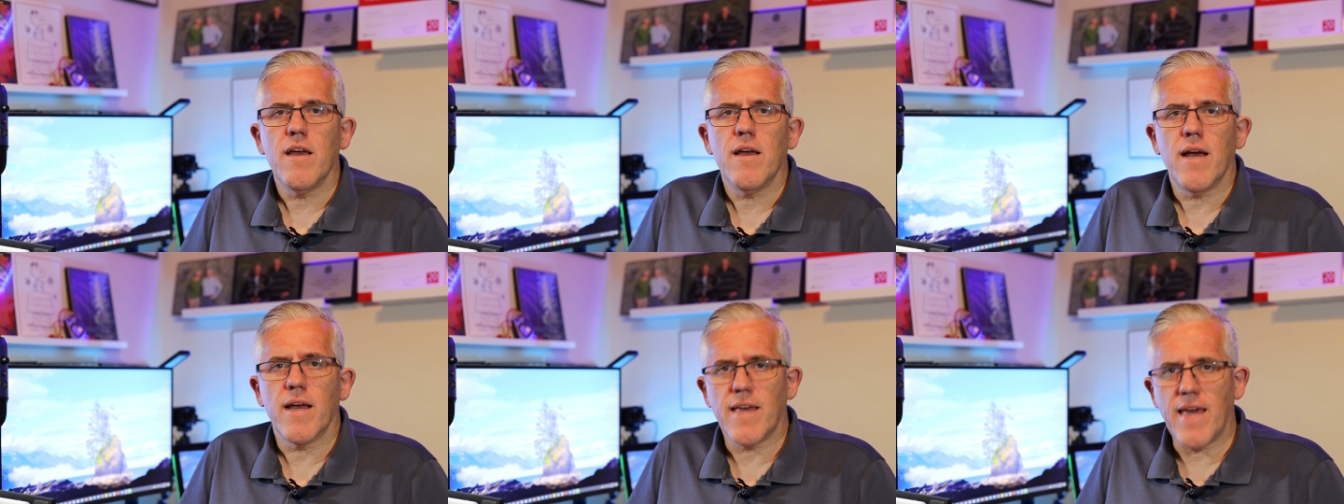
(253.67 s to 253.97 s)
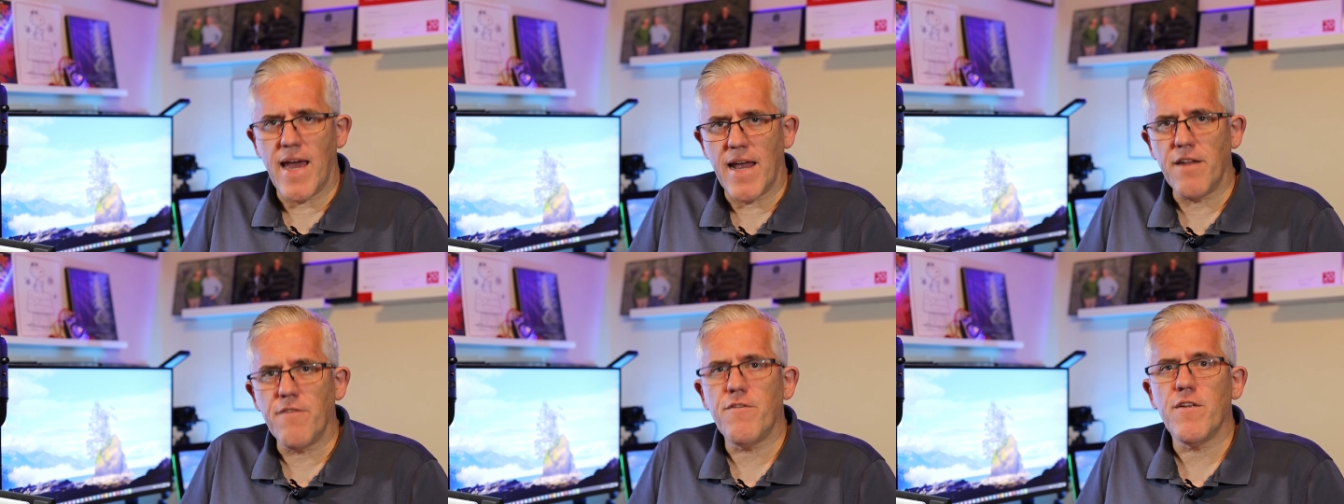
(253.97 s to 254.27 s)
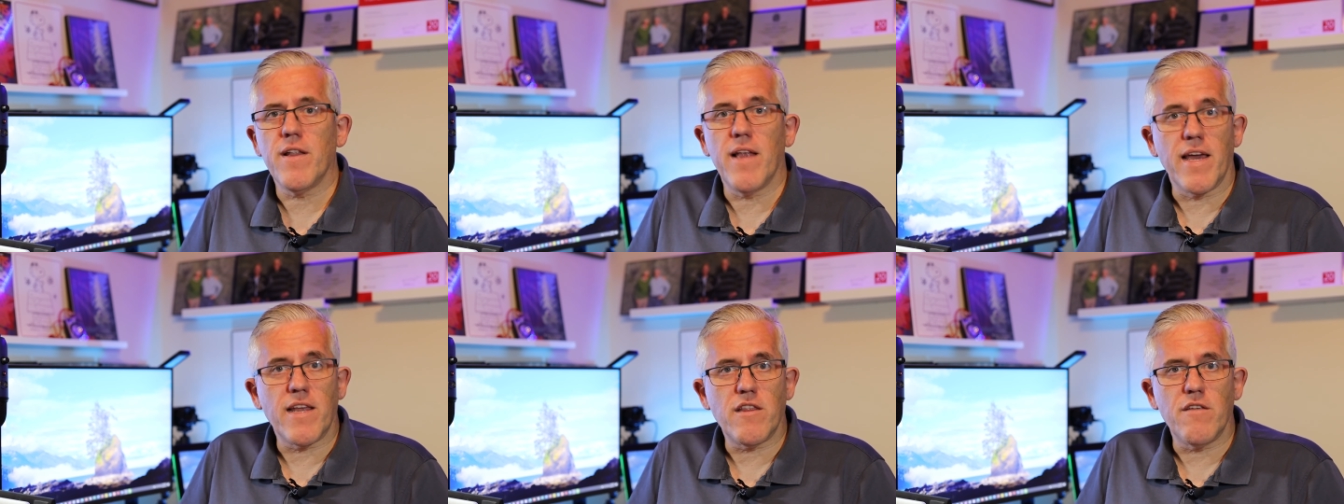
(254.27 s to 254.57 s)
Again, if you
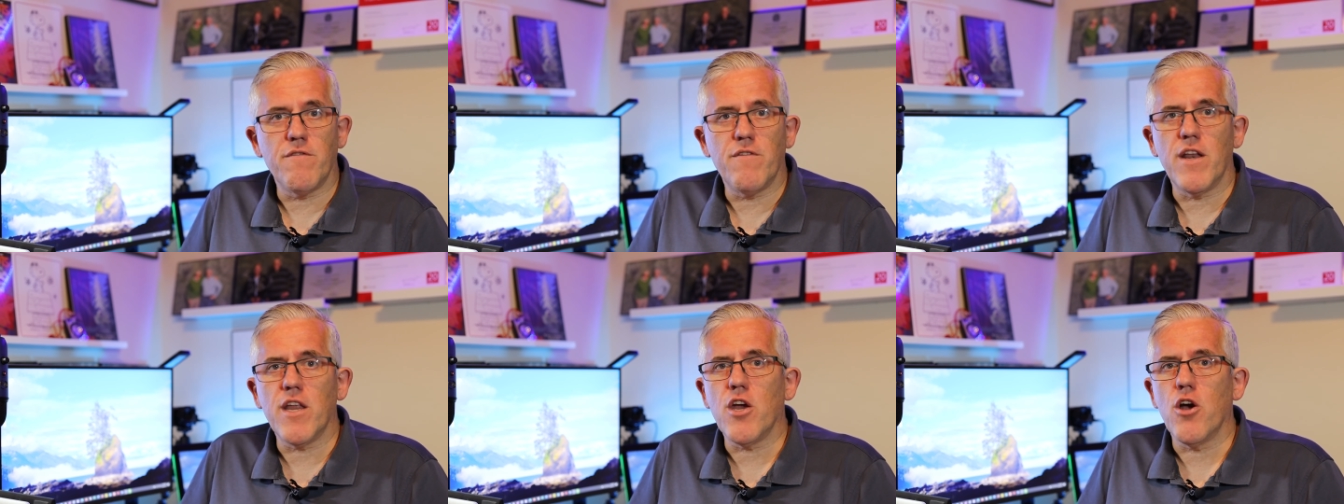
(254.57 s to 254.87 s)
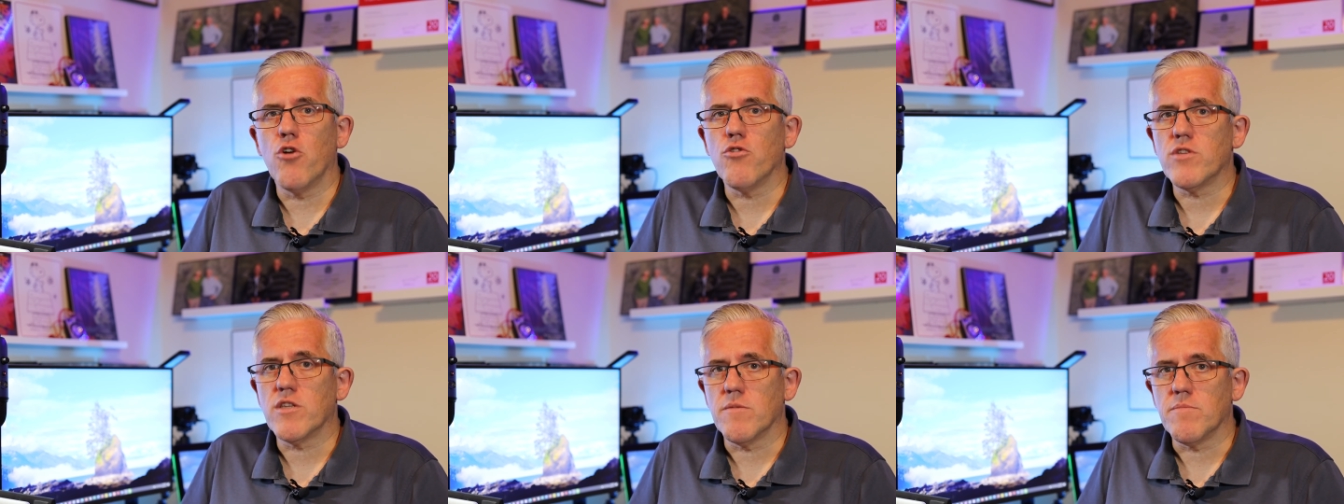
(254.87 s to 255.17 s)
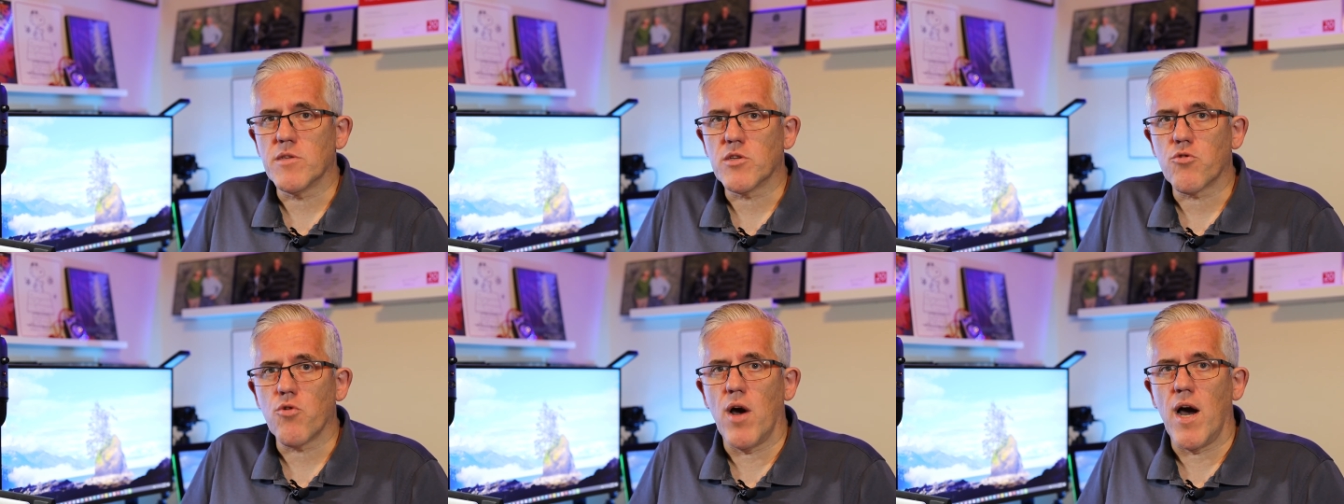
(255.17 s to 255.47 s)
like the video,
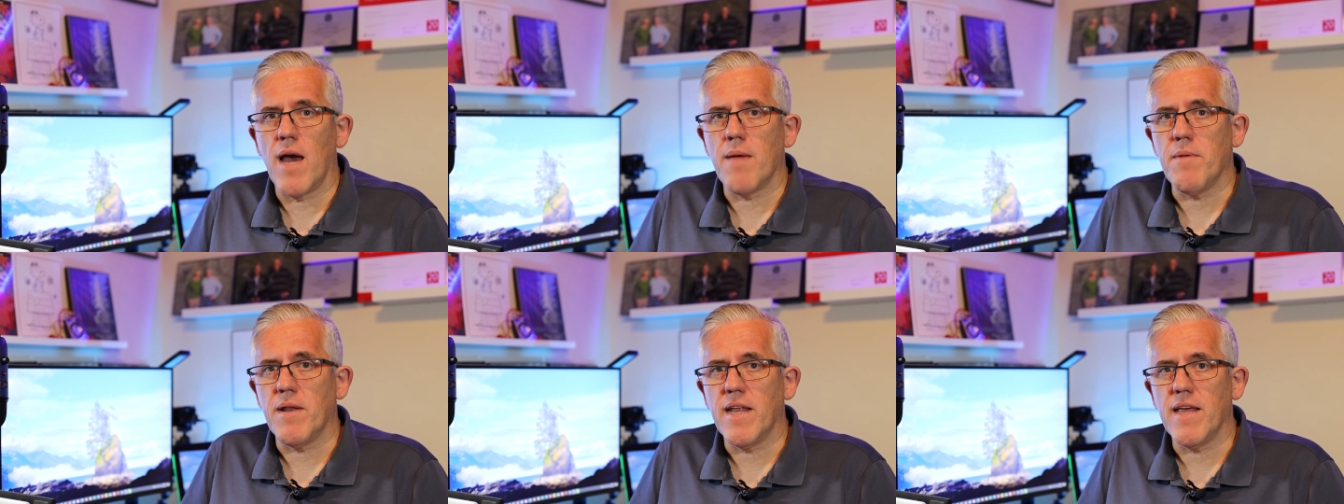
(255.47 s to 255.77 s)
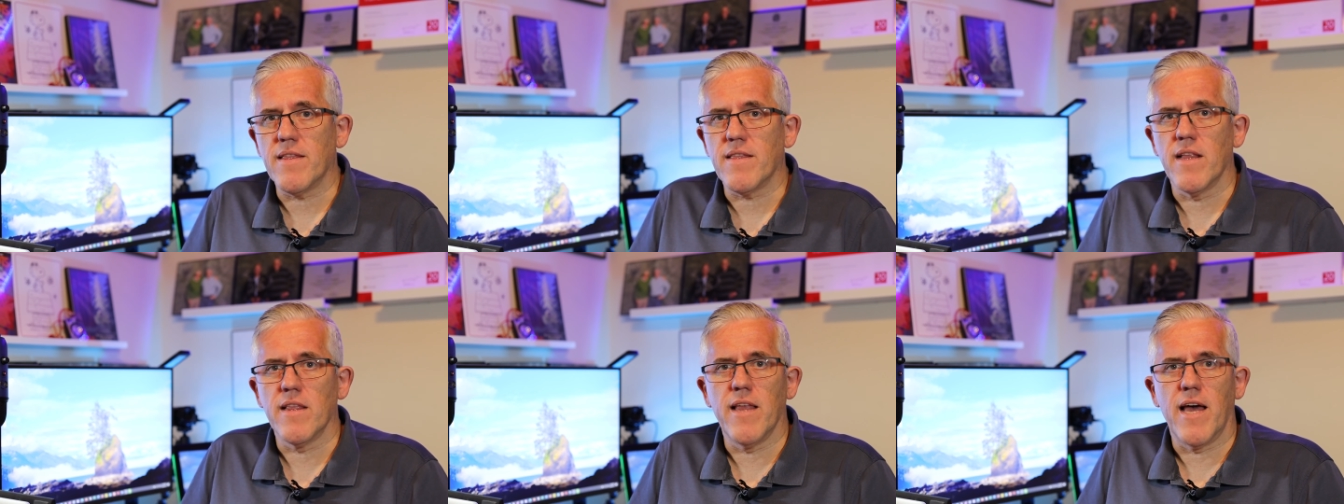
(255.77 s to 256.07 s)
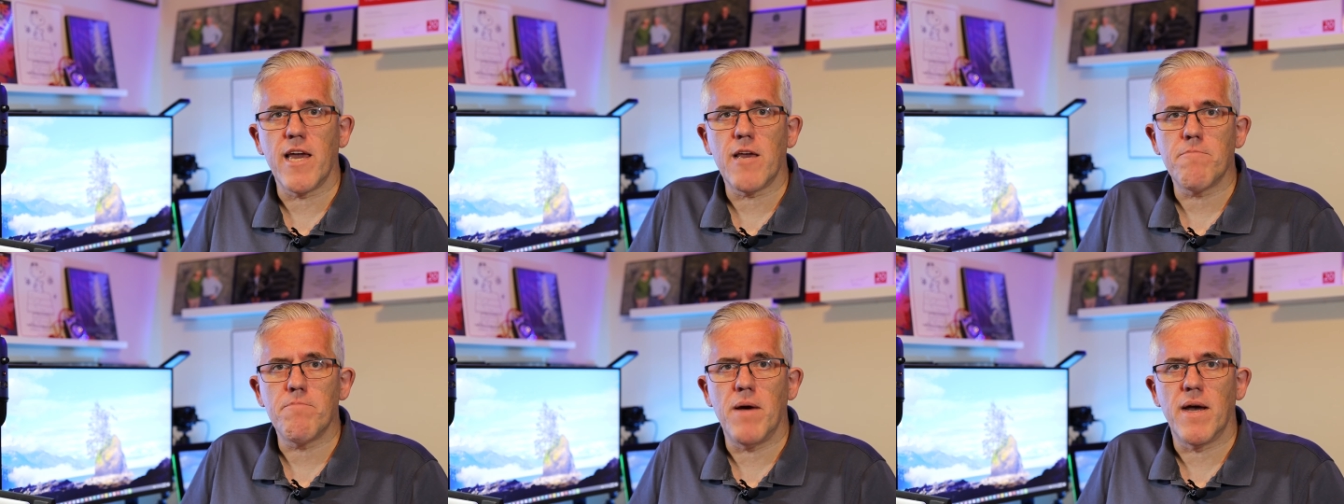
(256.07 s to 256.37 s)
subscribe and hit the
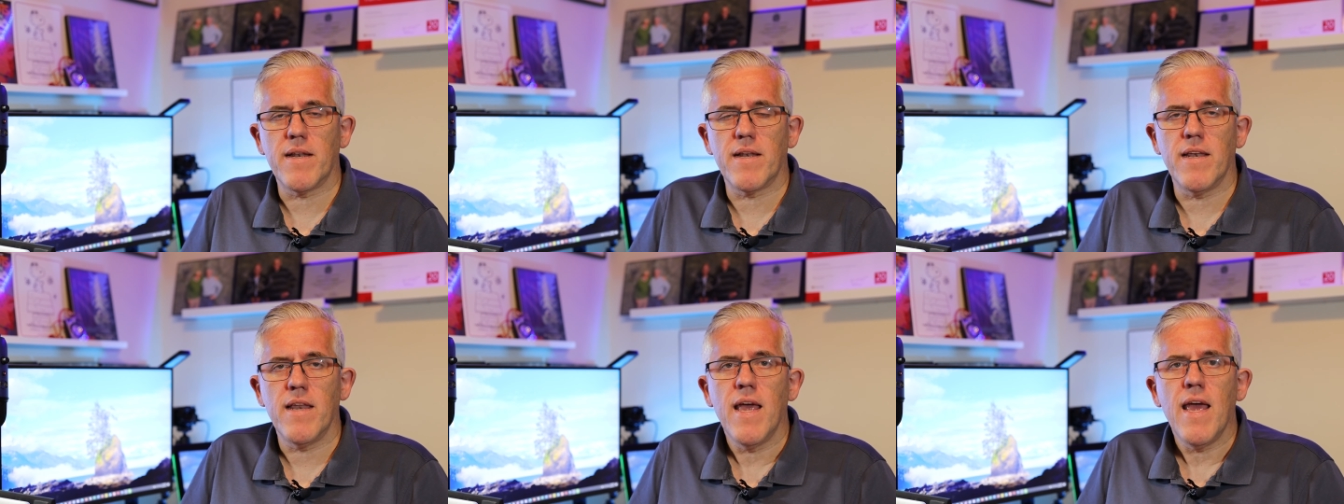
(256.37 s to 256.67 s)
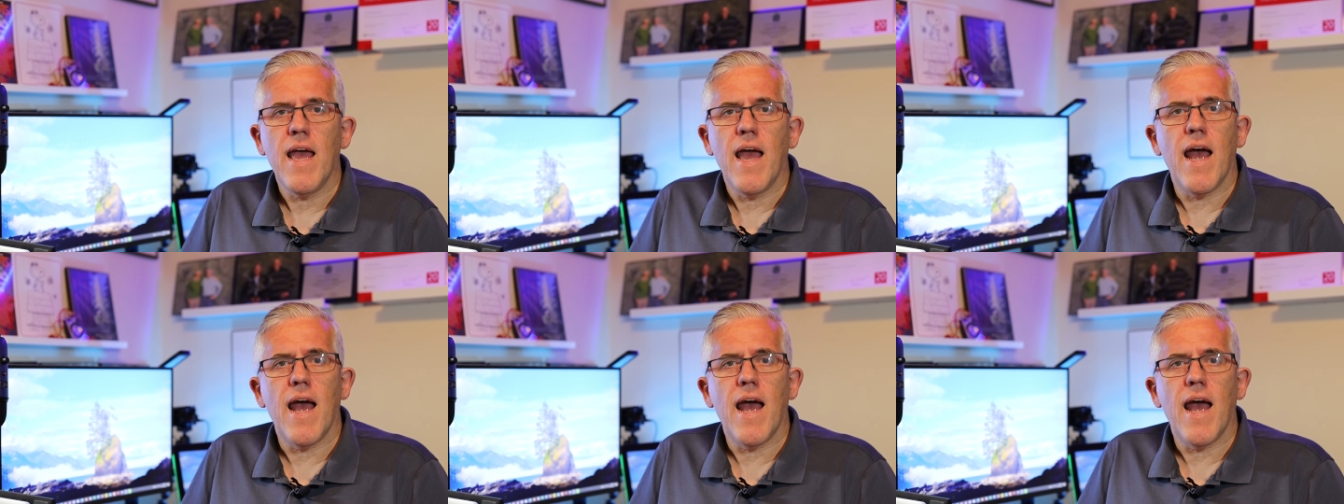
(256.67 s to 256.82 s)
like button,